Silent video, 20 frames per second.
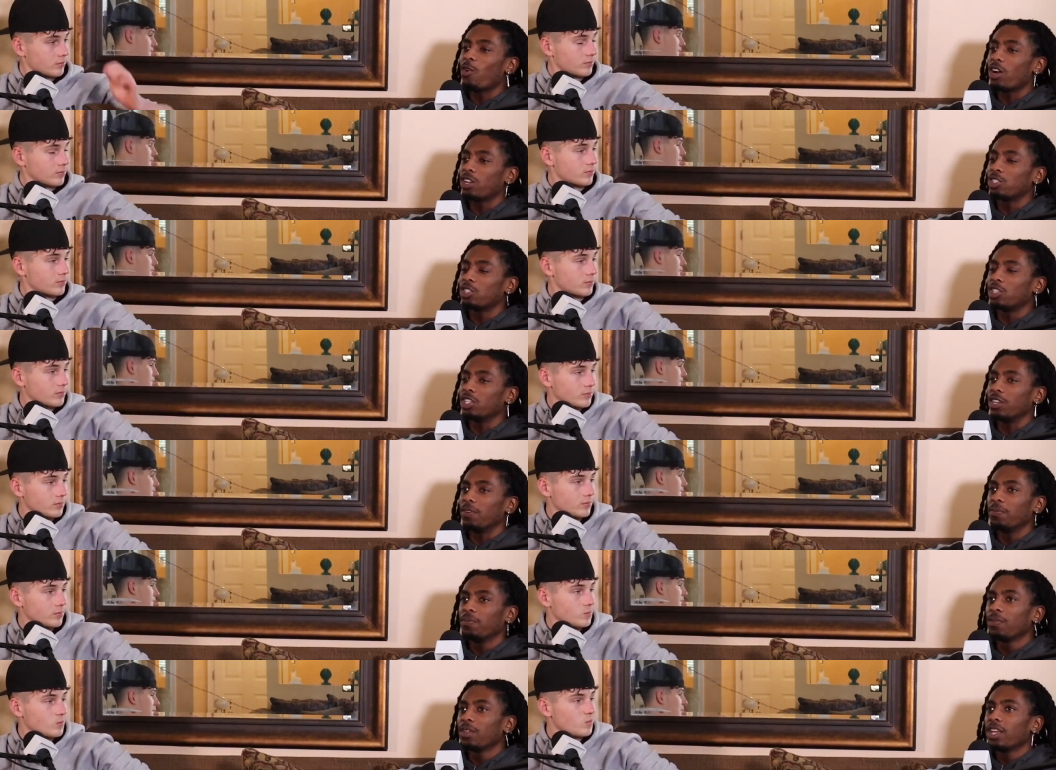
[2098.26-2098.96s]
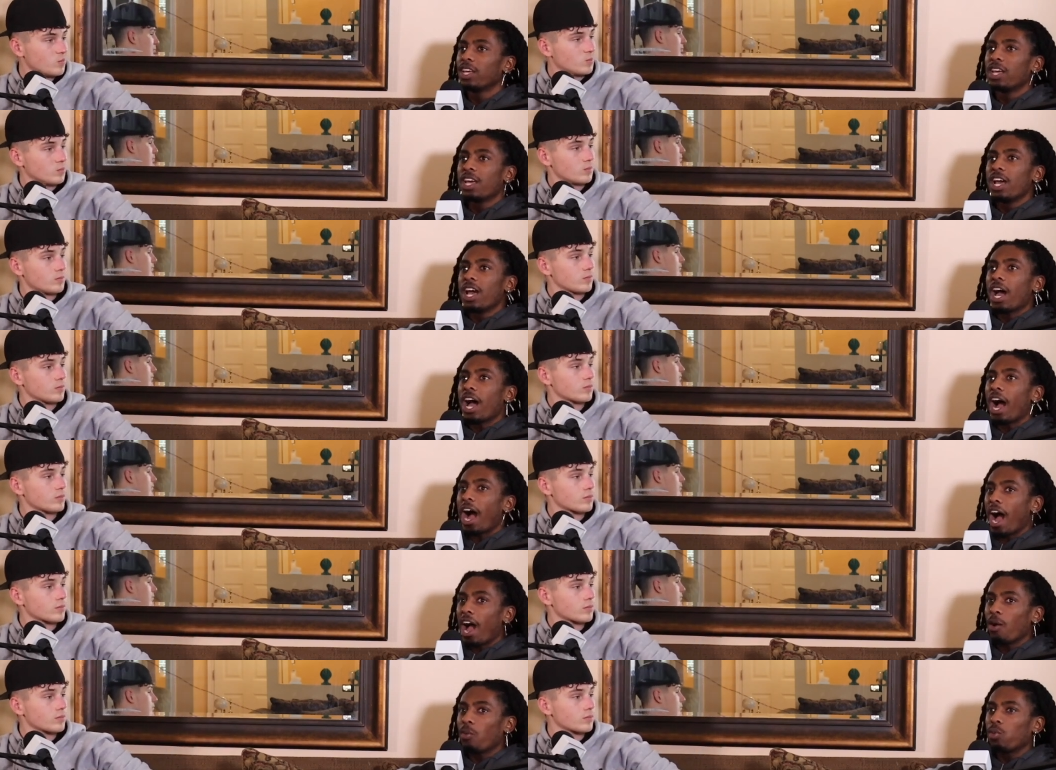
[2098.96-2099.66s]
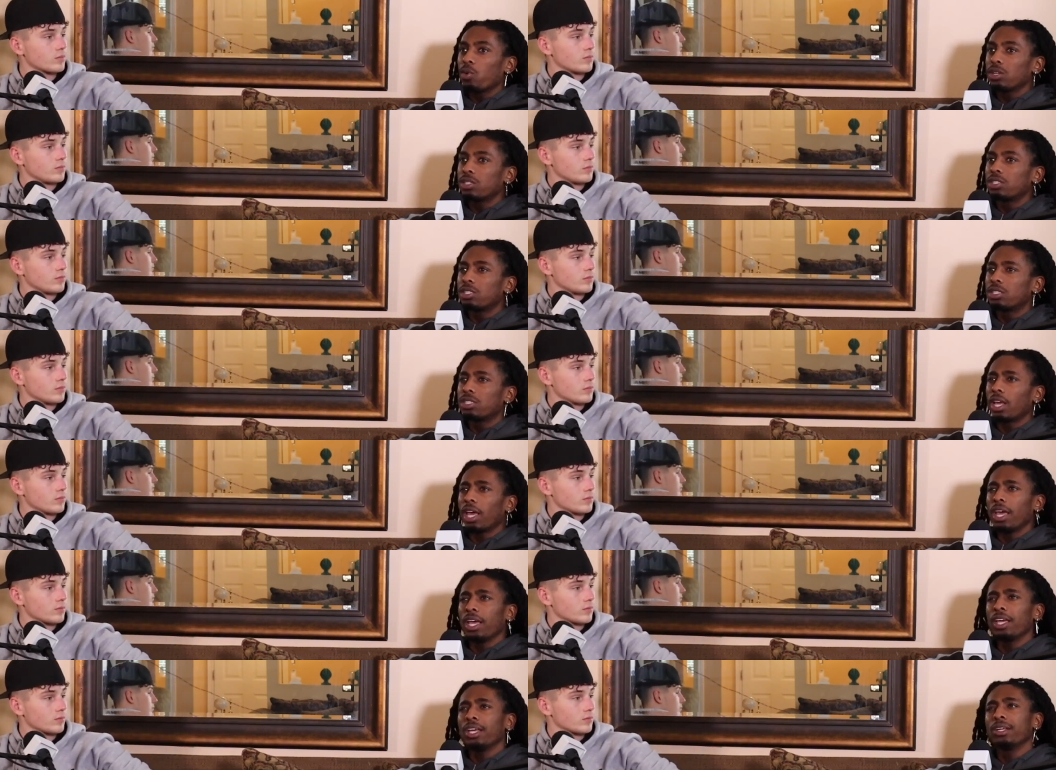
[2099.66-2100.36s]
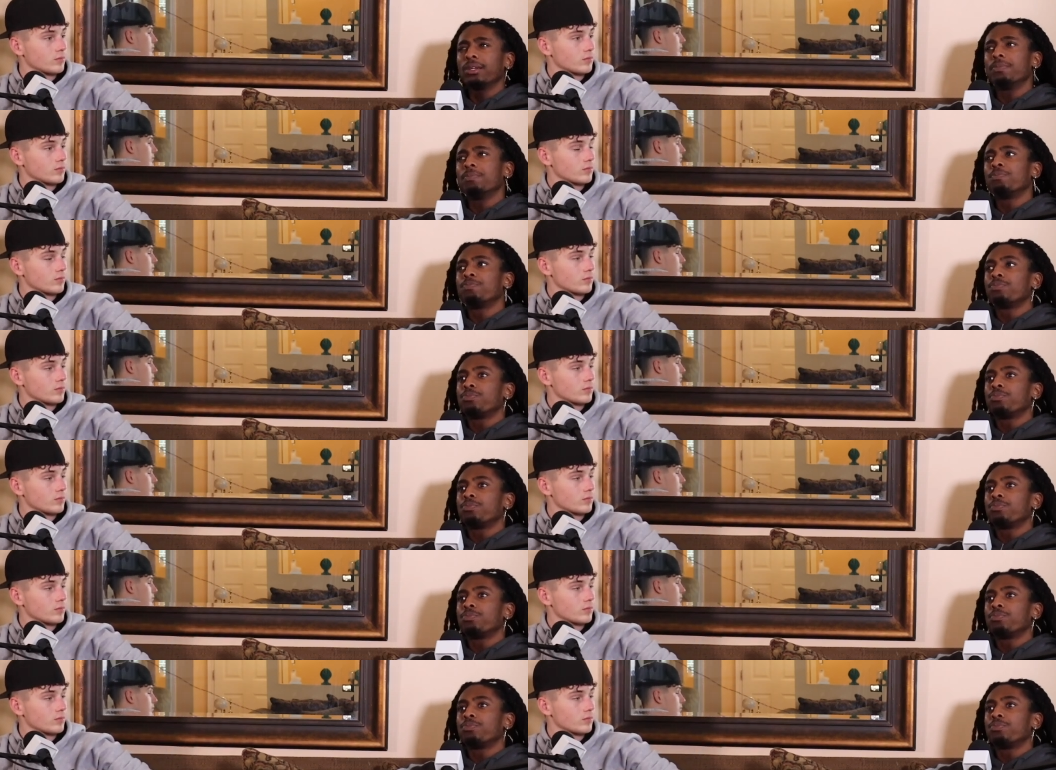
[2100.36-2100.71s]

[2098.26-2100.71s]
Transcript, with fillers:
Speaker 1: question. I would say